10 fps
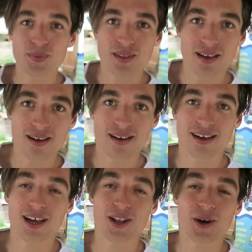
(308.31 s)
Hello.
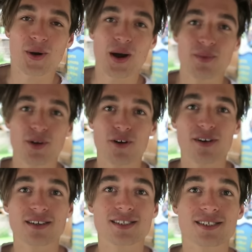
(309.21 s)
Hello, I'm
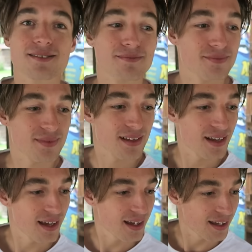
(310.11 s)
Joris.
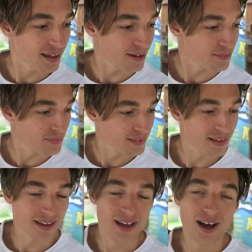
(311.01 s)
yeah. What do you do?
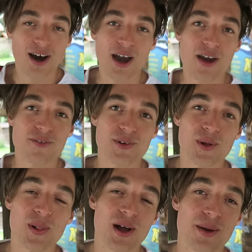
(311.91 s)
I you have, have a
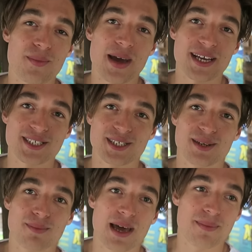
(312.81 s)
blog.
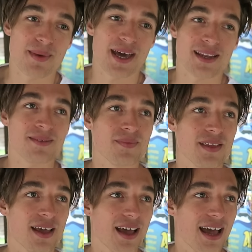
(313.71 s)
magazine Man Man.
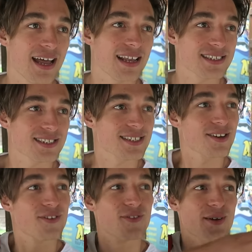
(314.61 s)
And that's
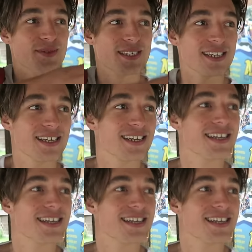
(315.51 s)
Rumsey.